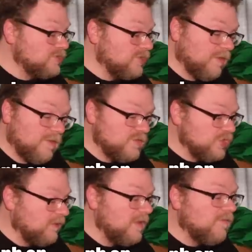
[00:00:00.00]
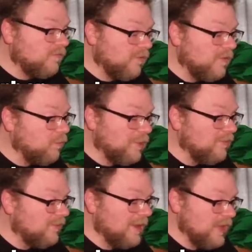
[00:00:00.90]
just even for this
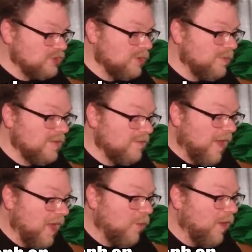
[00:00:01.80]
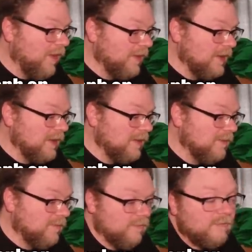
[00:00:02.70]
presentation to be this high quality
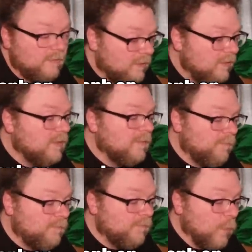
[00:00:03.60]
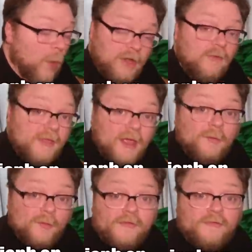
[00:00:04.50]
is what you
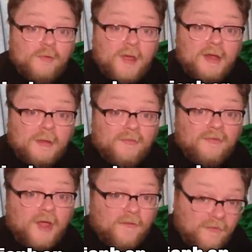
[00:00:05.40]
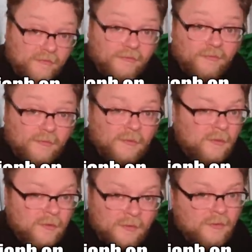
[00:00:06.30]
get with Stupendium stuff. This is,
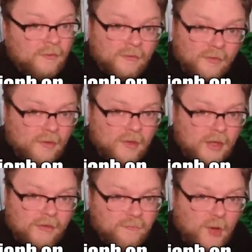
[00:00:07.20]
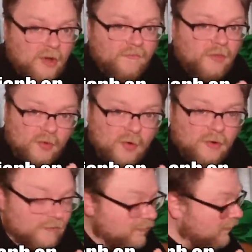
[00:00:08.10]
it's par for the
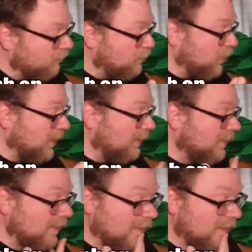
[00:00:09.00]
course at this point.